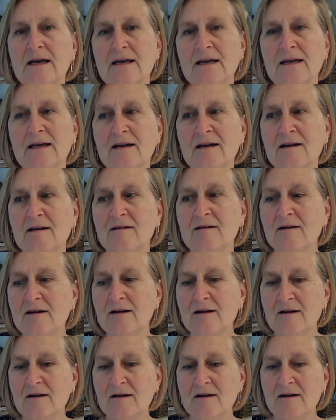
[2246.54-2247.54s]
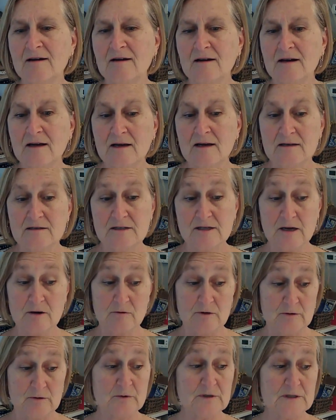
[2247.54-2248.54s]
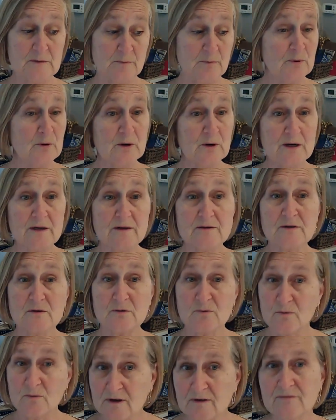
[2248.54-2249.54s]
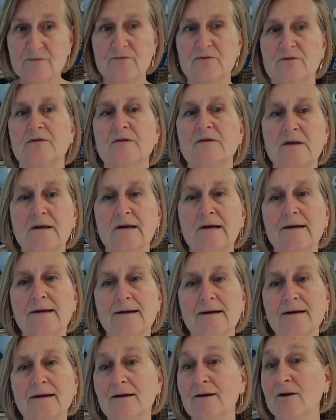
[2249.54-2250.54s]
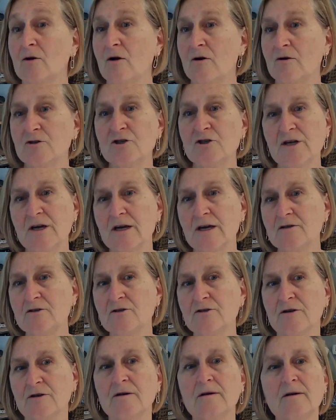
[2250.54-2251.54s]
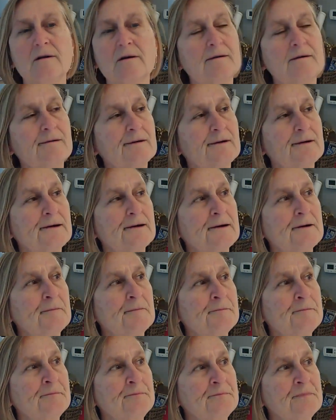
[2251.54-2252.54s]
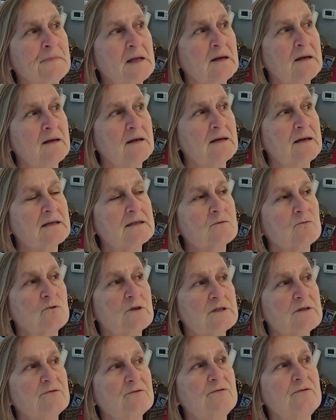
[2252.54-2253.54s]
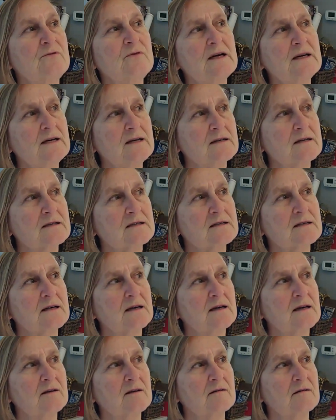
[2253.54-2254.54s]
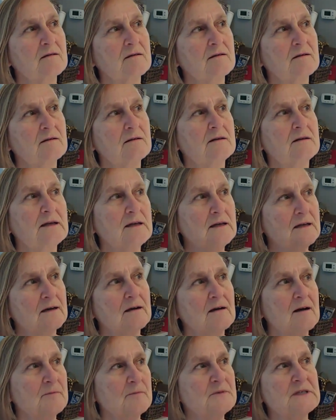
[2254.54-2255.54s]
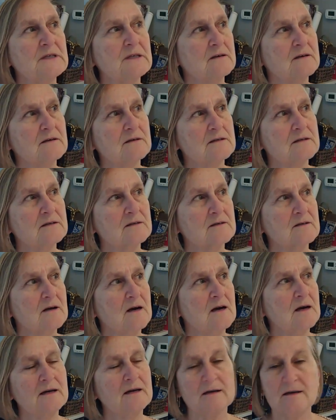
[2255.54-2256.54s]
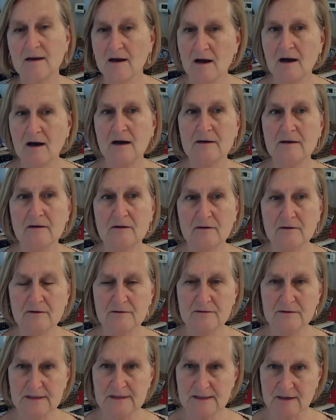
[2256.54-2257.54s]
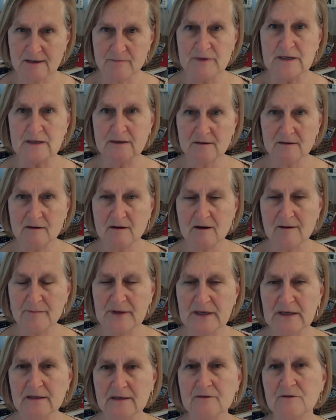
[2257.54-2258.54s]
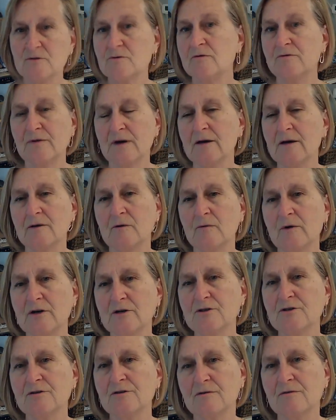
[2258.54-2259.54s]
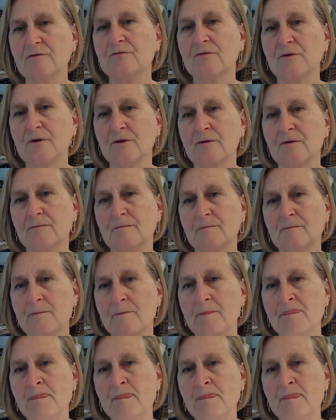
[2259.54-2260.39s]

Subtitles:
And so it was a pretty swift negotiation. What's funny is that leading up to this, I had hired somebody to come in and do evaluation in the firm.